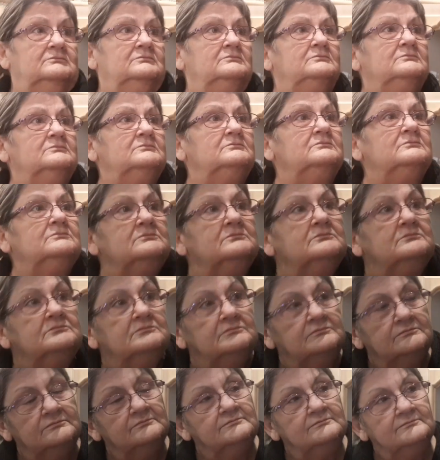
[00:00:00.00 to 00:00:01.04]
But mm.
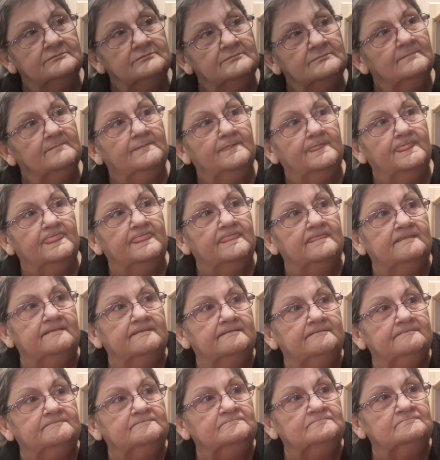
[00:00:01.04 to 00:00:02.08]
did you ever have a birthday
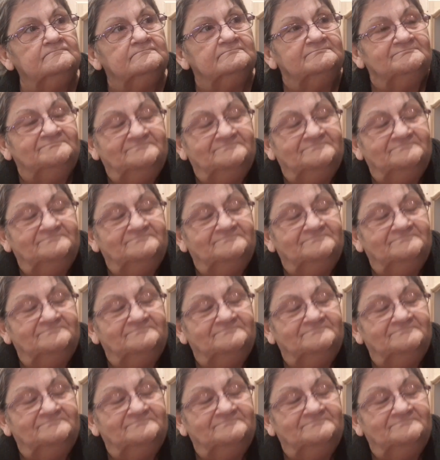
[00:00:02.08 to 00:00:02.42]
cake?